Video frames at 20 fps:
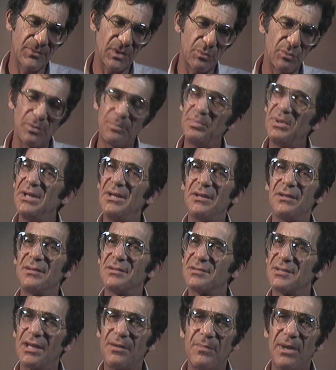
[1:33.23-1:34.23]
repeated the
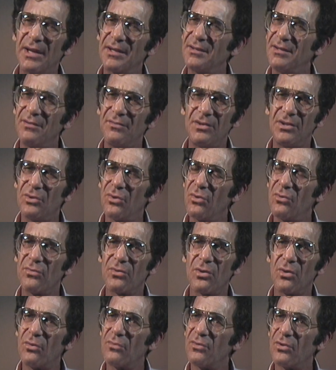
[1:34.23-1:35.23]
same activity over
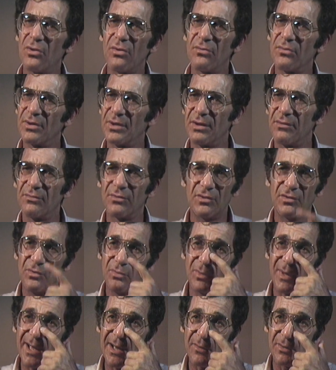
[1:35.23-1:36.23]
and over and over again for
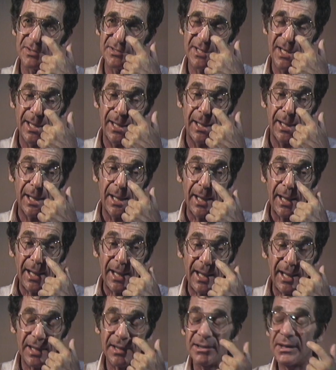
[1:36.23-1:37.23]
two hours,
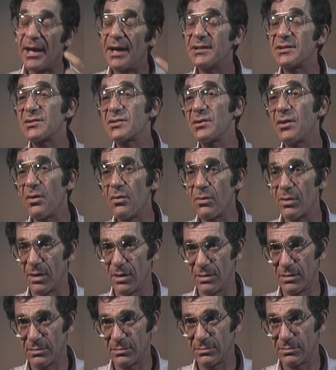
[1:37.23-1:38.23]
and got
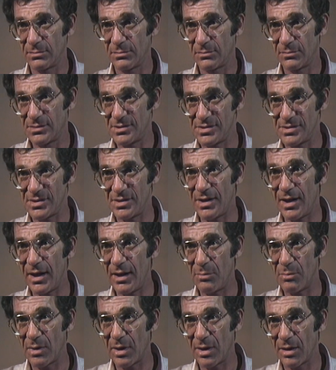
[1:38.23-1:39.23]
slower, which is a
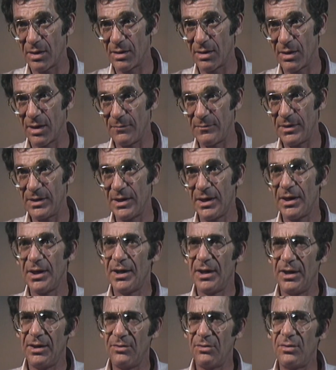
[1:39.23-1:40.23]
nightmare. I mean,
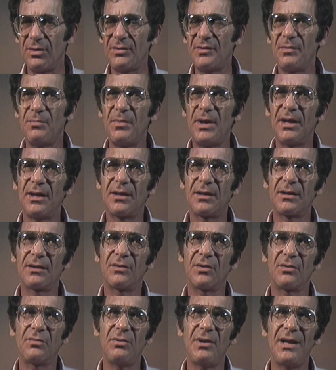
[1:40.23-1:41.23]
in order to make
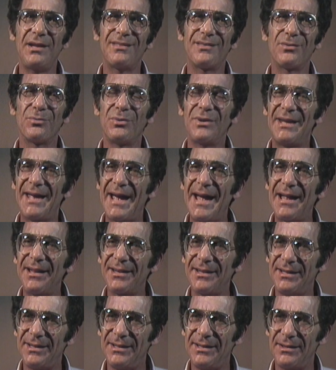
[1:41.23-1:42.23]
to create the
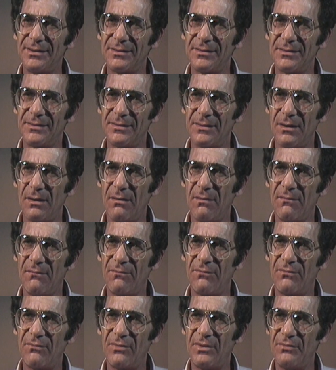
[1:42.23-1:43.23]
reality
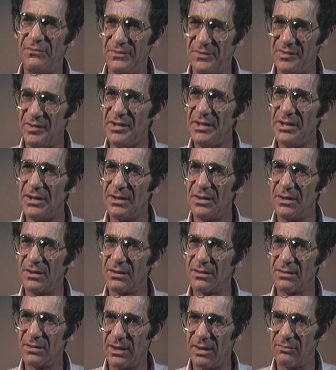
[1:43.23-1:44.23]
of the fatigue
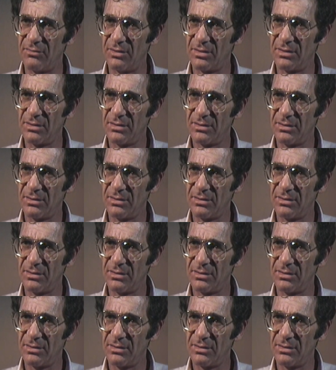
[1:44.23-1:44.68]
level,